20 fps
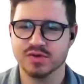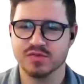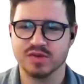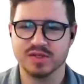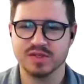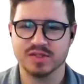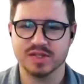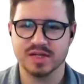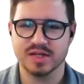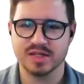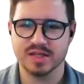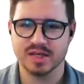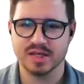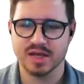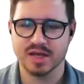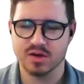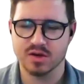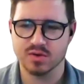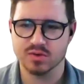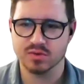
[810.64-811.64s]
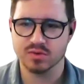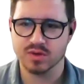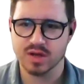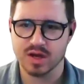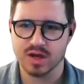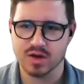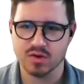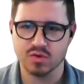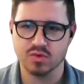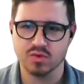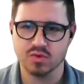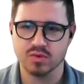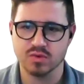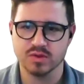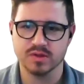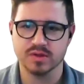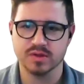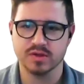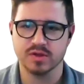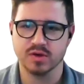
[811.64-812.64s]
fascinating how
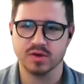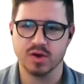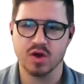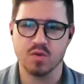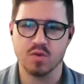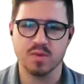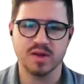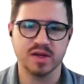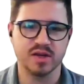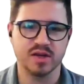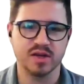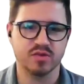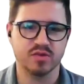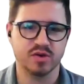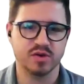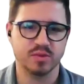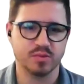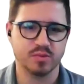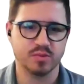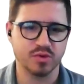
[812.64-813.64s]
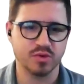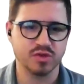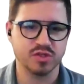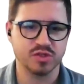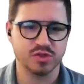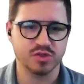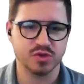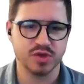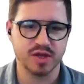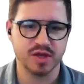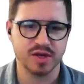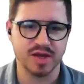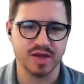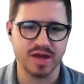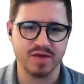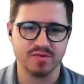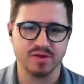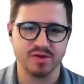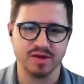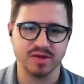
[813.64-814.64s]
many different approaches you can
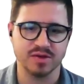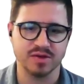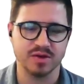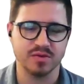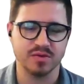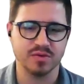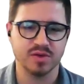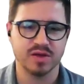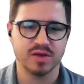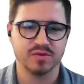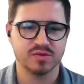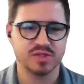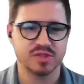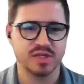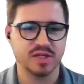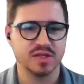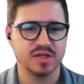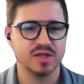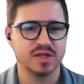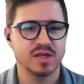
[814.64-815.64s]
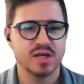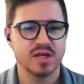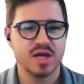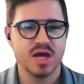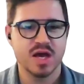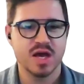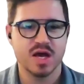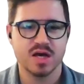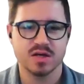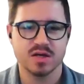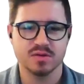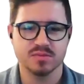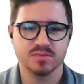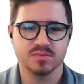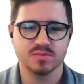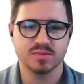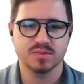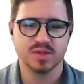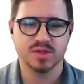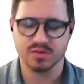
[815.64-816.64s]
have. And I would have seen
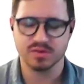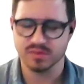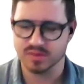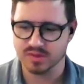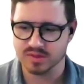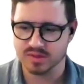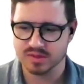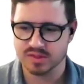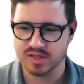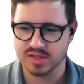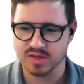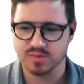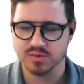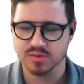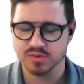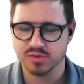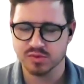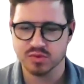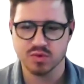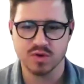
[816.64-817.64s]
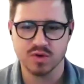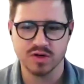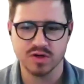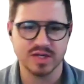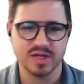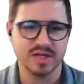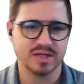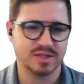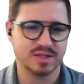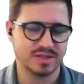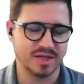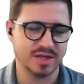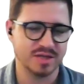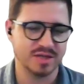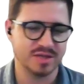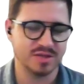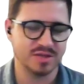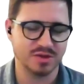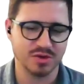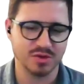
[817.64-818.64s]
kind of CMOs who are
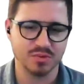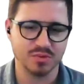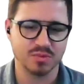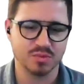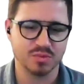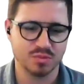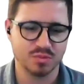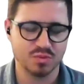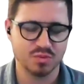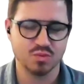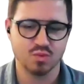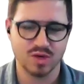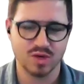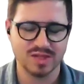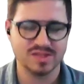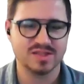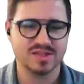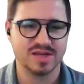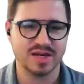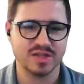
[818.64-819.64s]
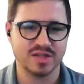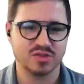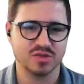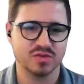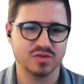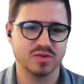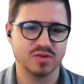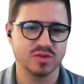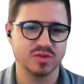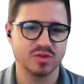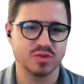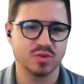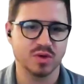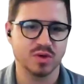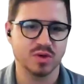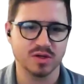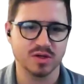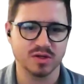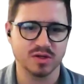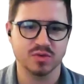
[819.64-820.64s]
that one side driven, who
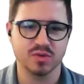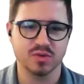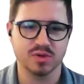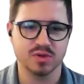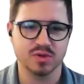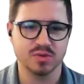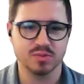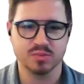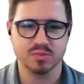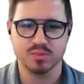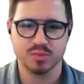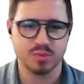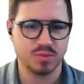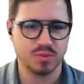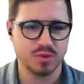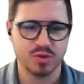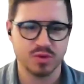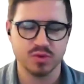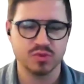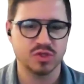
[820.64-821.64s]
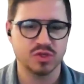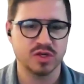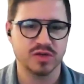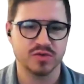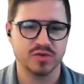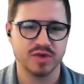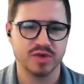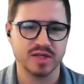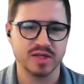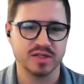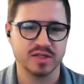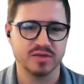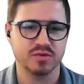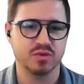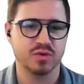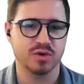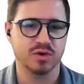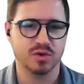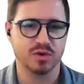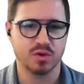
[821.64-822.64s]
are hugely creative,
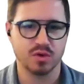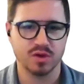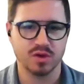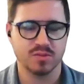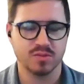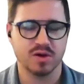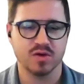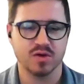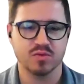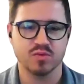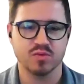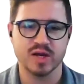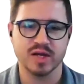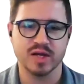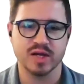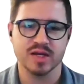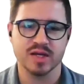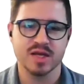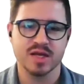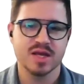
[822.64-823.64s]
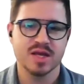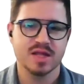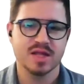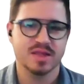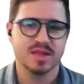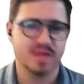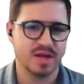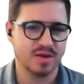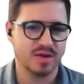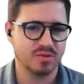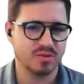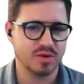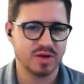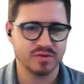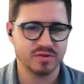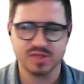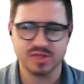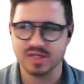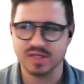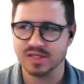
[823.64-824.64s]
who are all about brand. Then I would
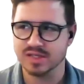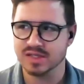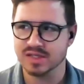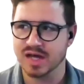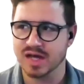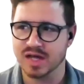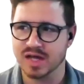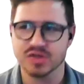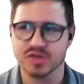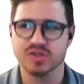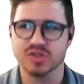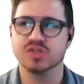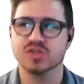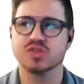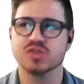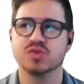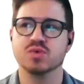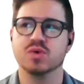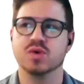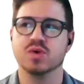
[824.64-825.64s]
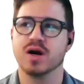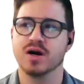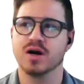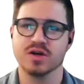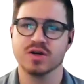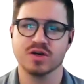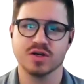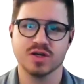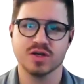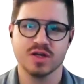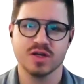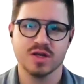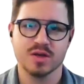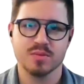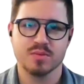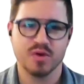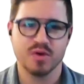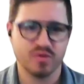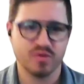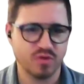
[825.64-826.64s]
have seen others who are
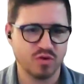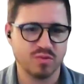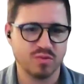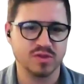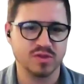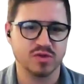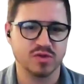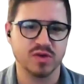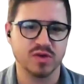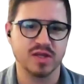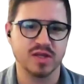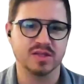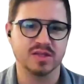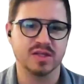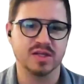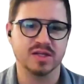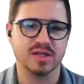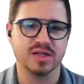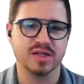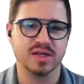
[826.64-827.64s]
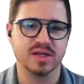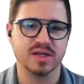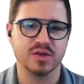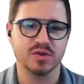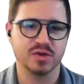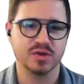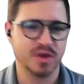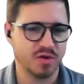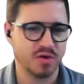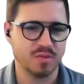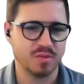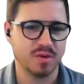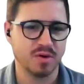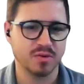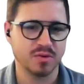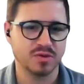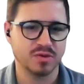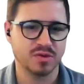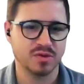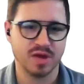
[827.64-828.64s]
performance oriented. They don't care
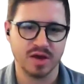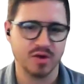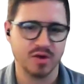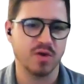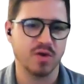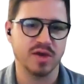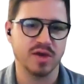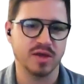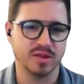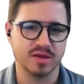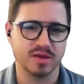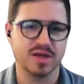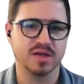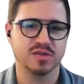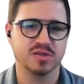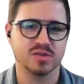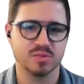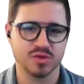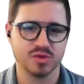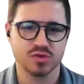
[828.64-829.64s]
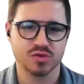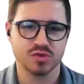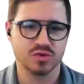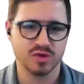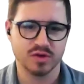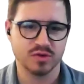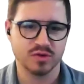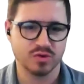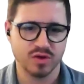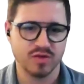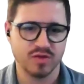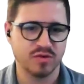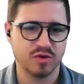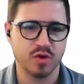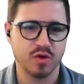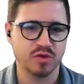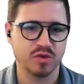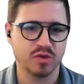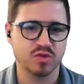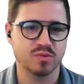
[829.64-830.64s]
about annoying the customers who are never
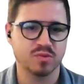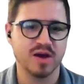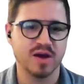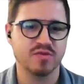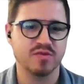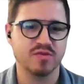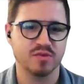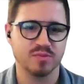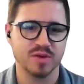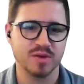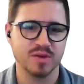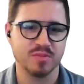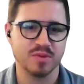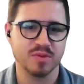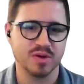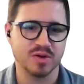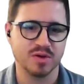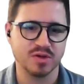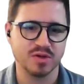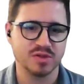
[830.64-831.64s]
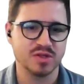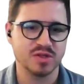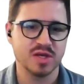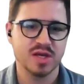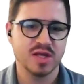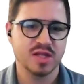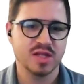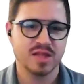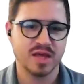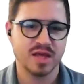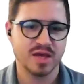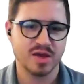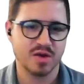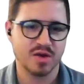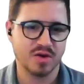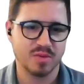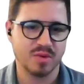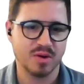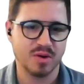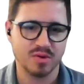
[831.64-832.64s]
going to buy from them because they
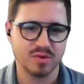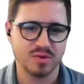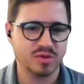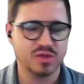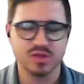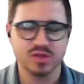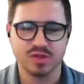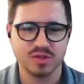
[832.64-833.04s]
care about